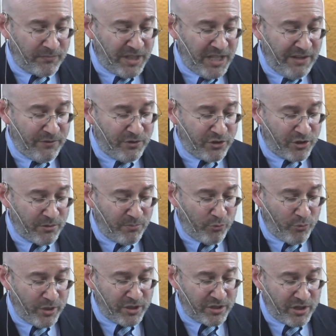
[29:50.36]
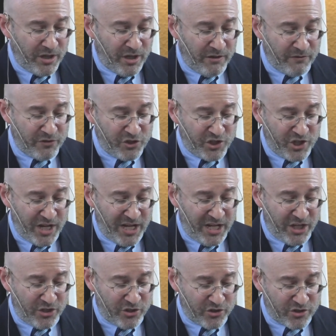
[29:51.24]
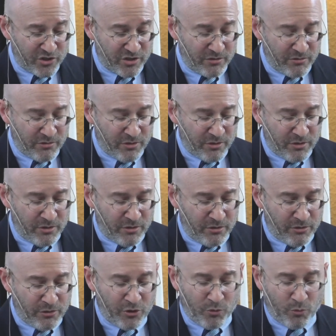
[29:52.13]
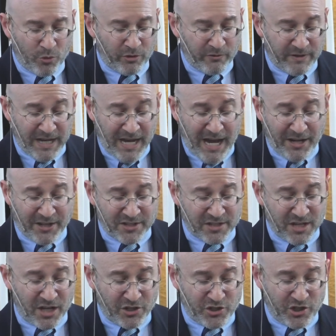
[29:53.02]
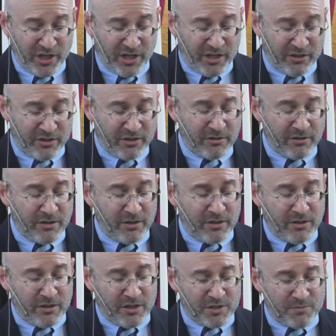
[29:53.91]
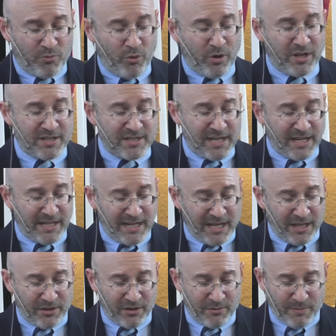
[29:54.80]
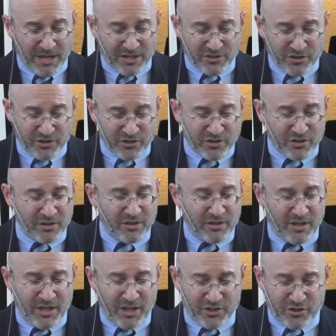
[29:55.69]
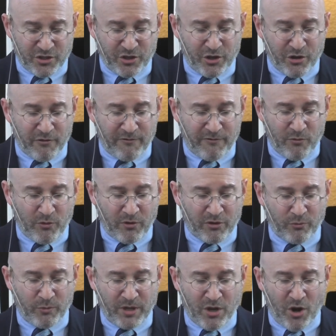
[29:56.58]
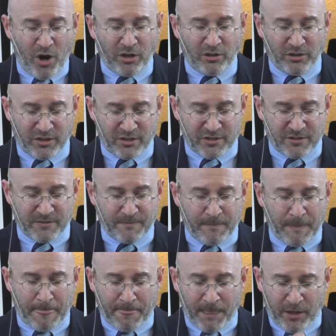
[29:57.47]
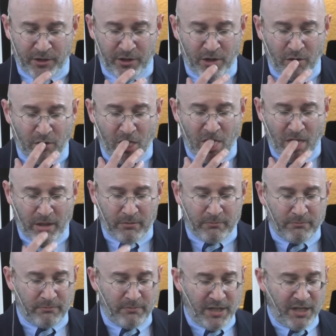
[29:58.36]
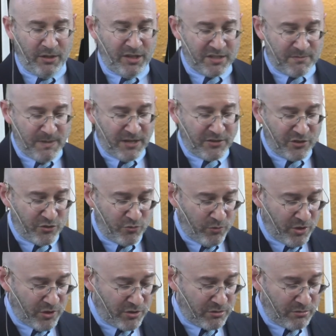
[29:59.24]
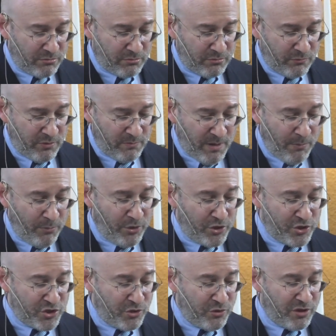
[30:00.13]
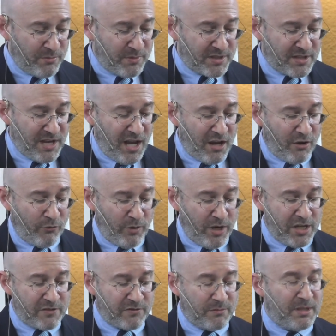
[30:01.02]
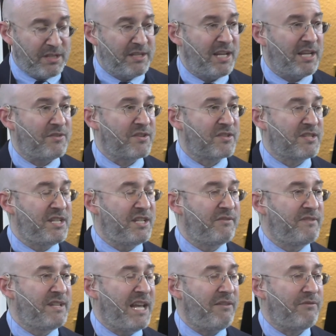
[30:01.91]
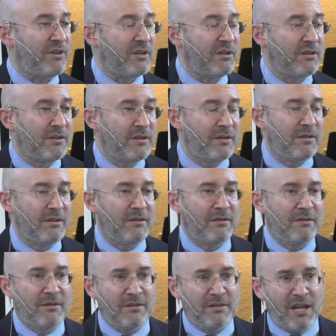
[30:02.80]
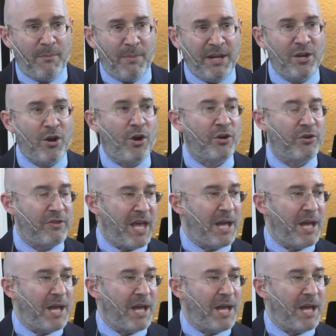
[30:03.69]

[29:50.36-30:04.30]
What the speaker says: even to the point of chains, though the word of God is not chained." His point is that, again, the message is going to go forth regardless, you know. And his message was, remember Yeshua the Messiah, raised from the dead, the seed of David. Not many argue